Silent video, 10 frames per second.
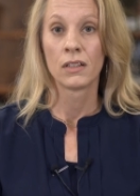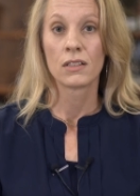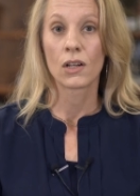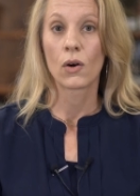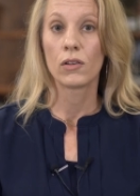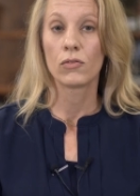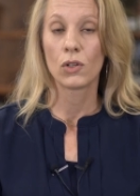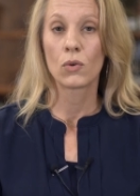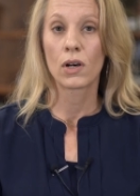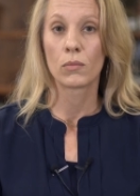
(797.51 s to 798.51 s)
So if
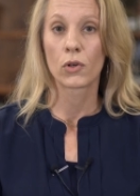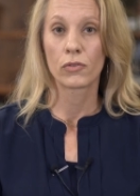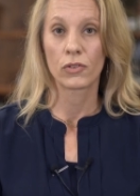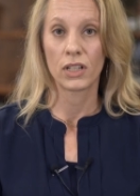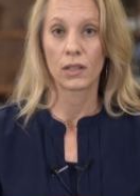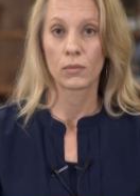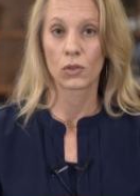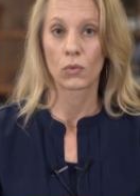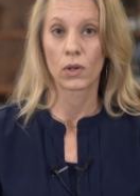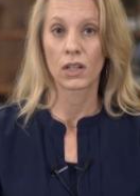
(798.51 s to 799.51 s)
you want more freedom
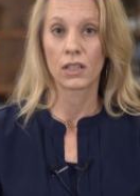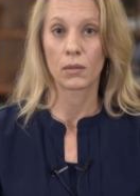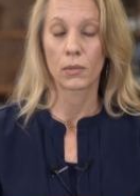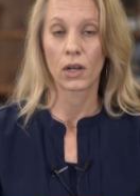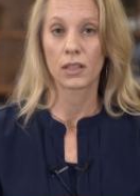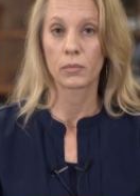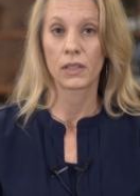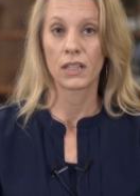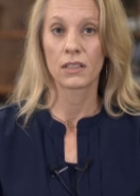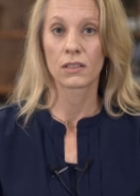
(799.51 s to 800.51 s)
to work in the
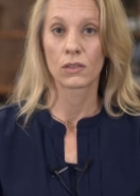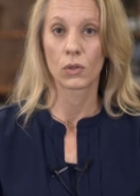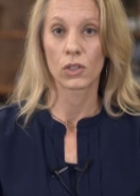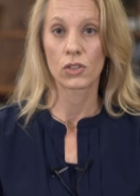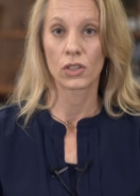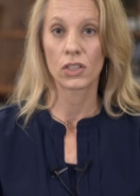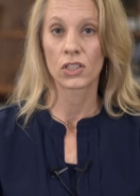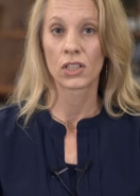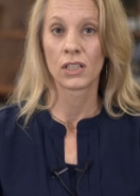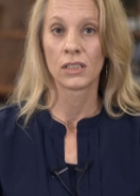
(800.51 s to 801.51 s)
marketplace or
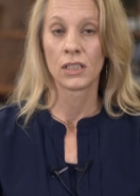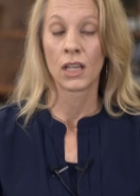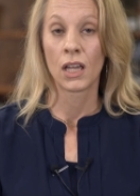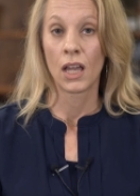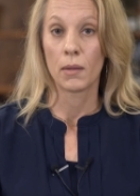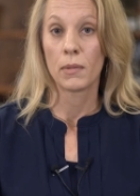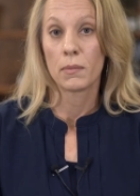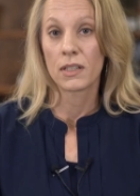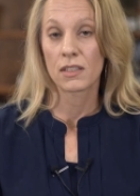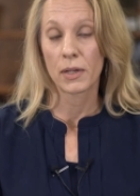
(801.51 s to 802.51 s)
church, and
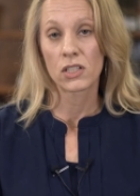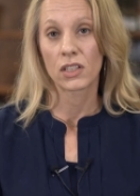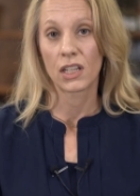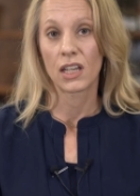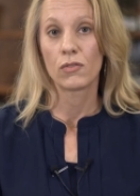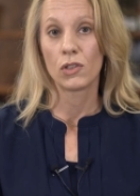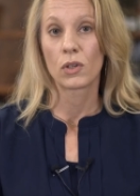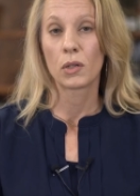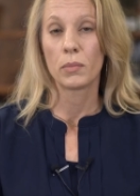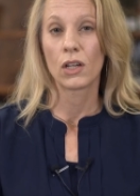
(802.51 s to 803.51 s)
maybe especially if you
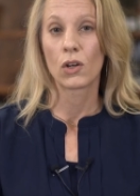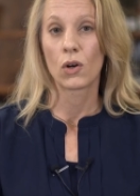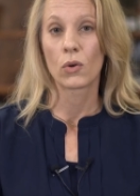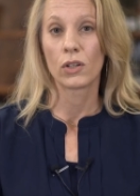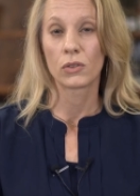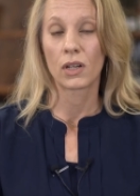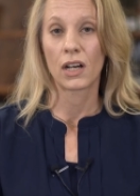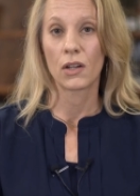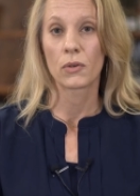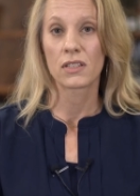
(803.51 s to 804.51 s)
want to be a goer to a
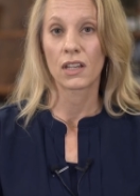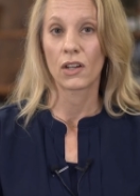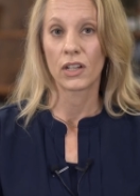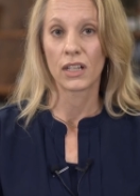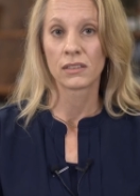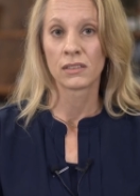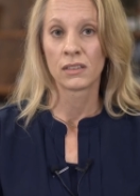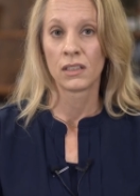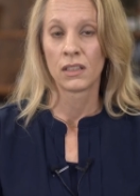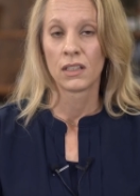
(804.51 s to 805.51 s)
high risk area,
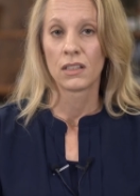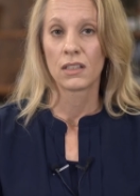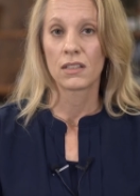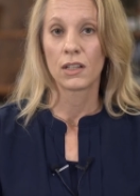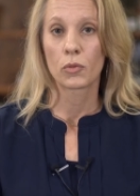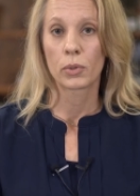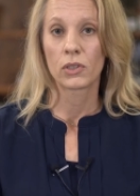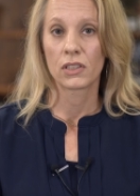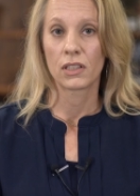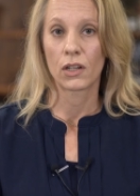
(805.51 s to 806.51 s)
the single
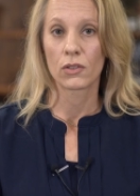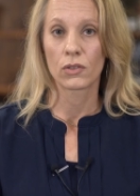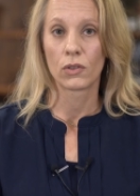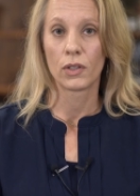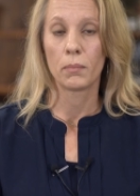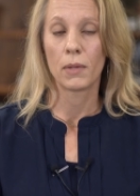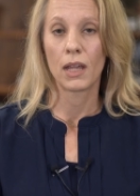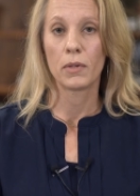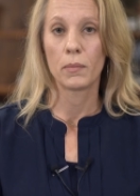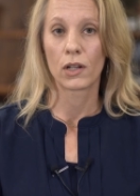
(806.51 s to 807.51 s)
person household
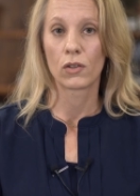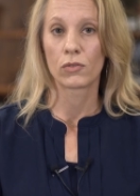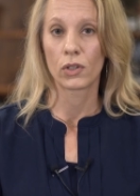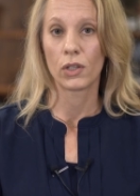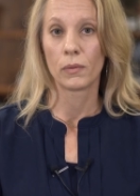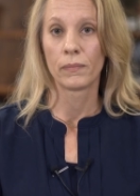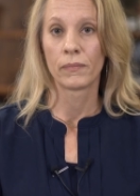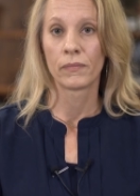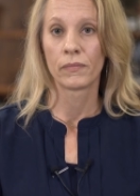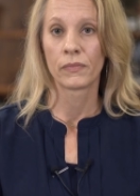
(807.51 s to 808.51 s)
may be better for you.
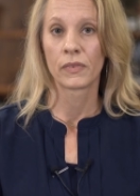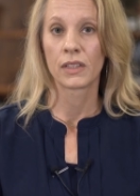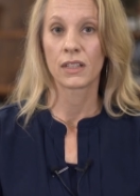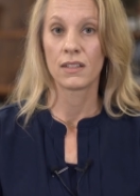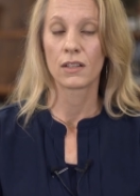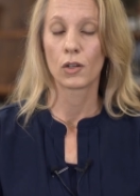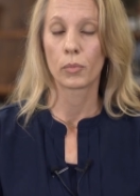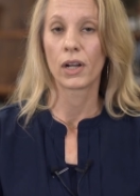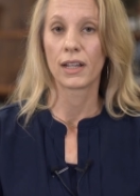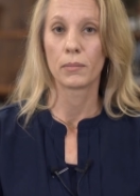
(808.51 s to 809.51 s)
Consider
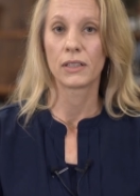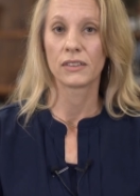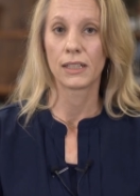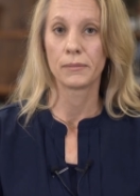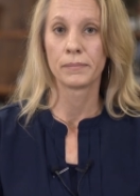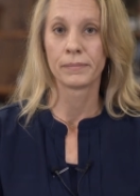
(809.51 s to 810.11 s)
praying about that.